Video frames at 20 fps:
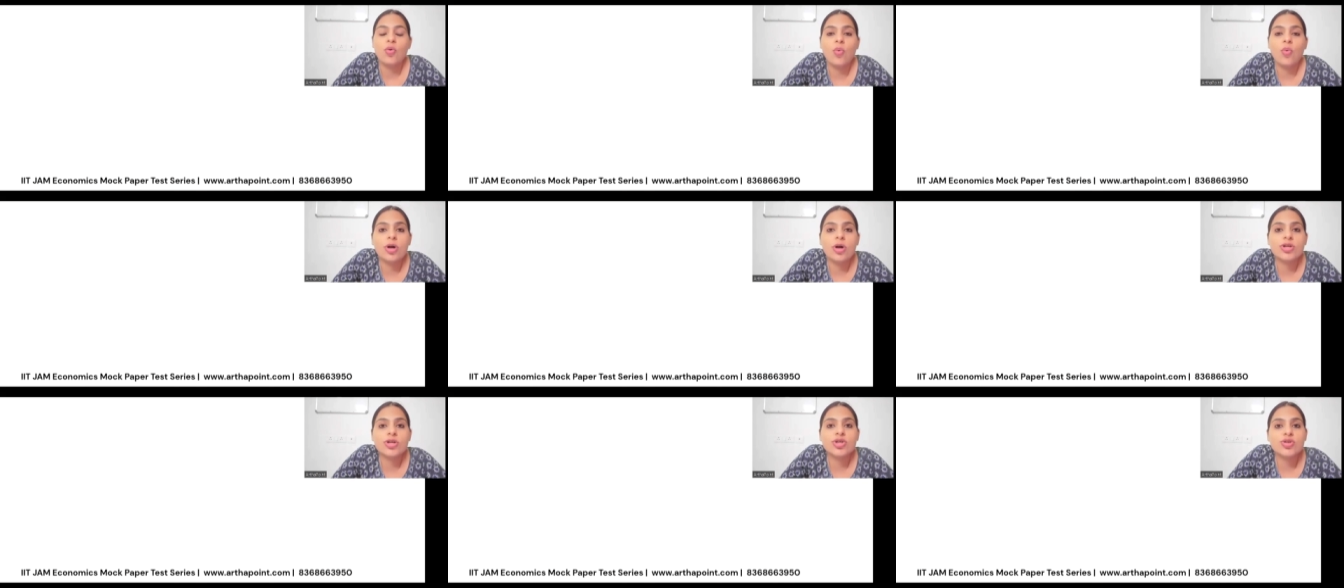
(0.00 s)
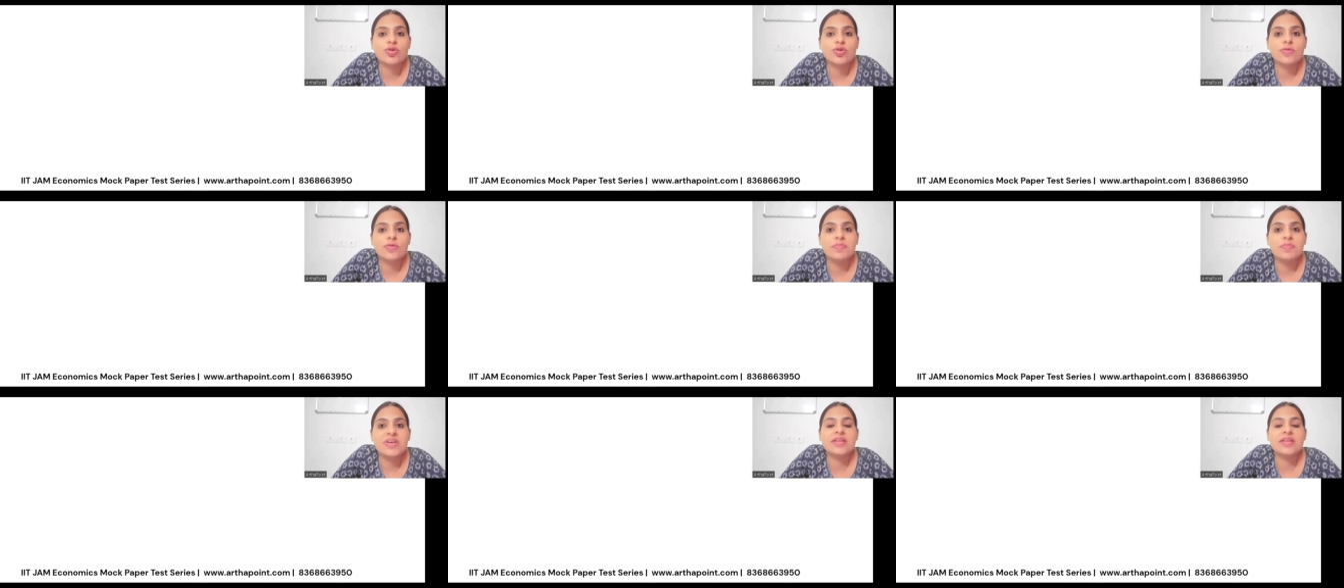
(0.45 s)
What
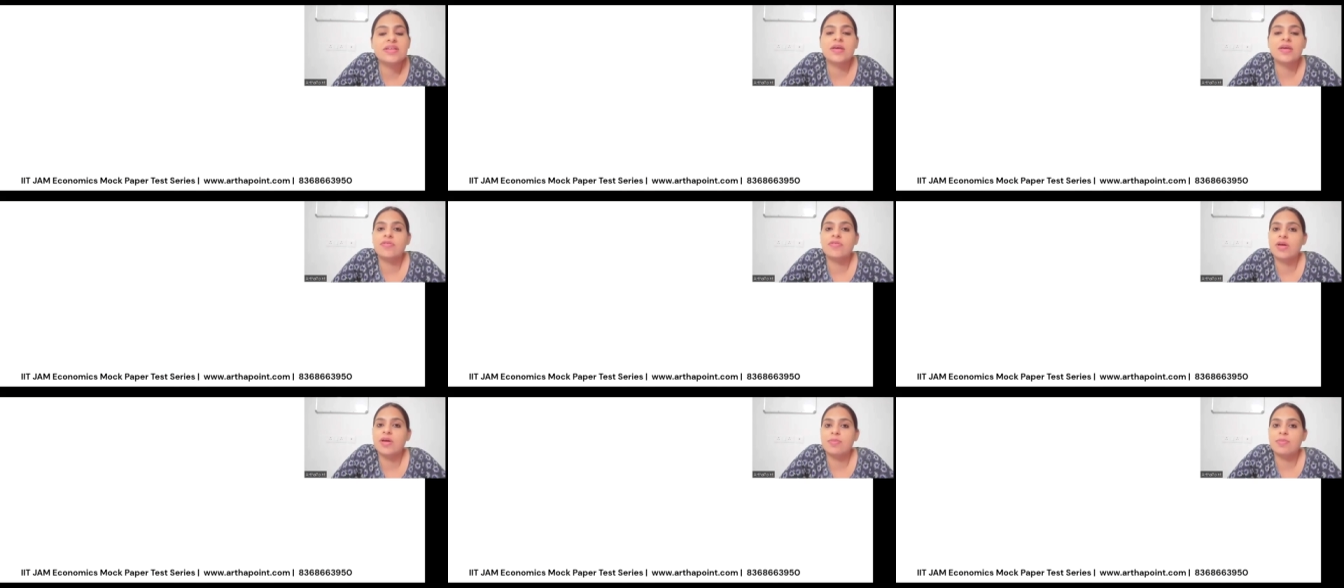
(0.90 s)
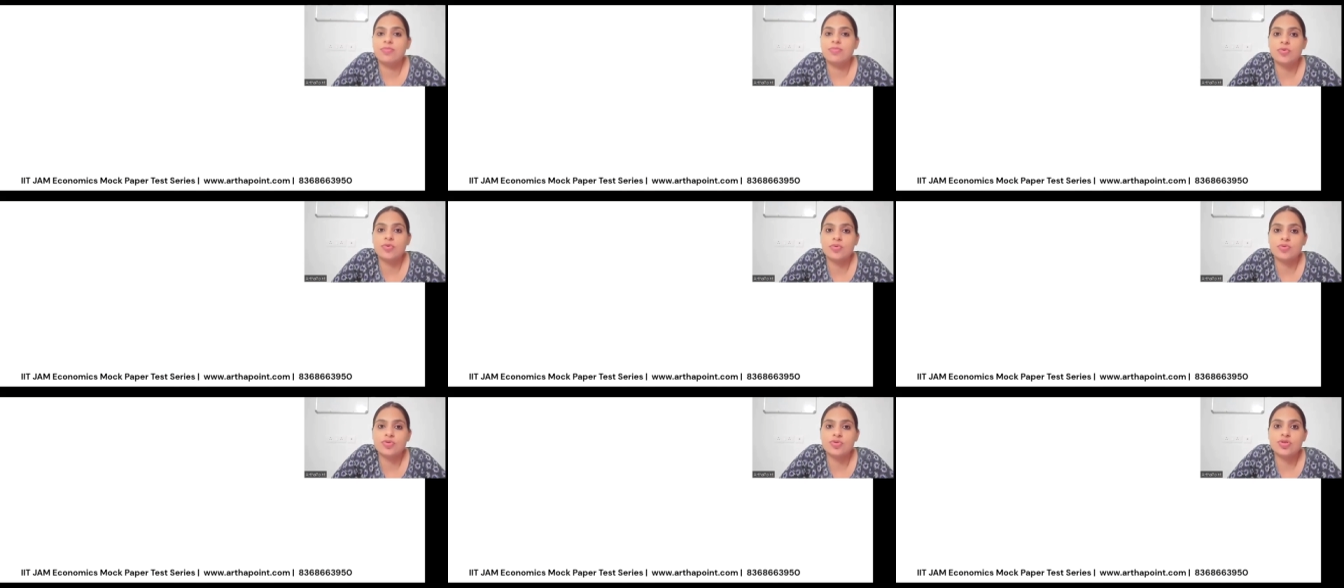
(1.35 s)
should be their
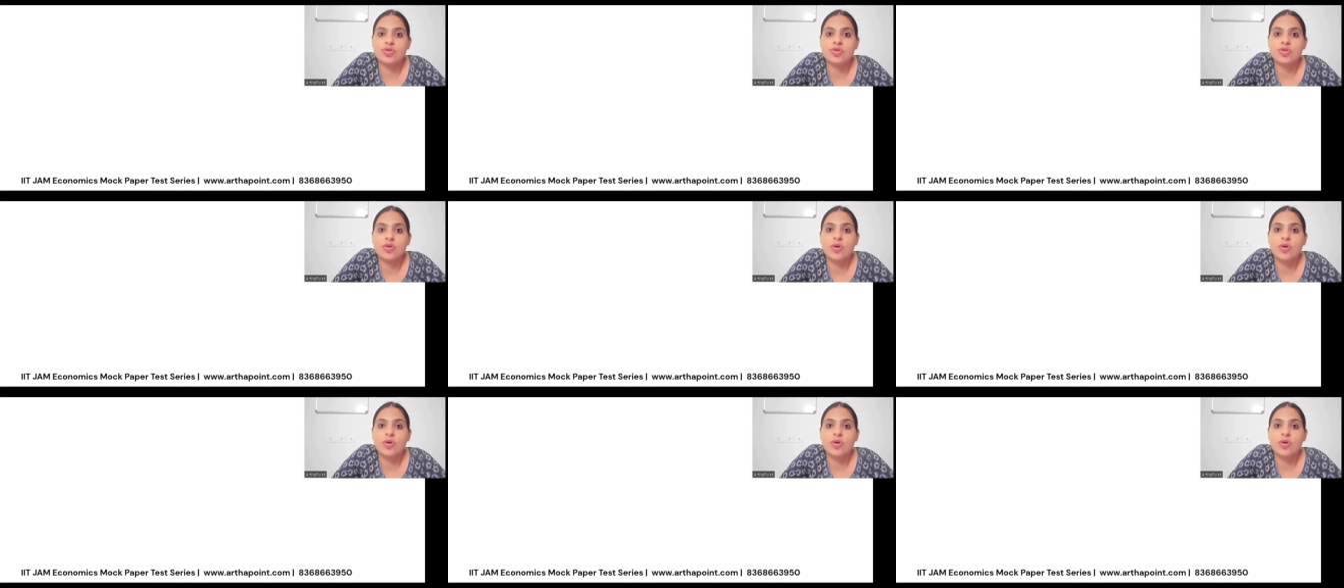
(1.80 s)
approach?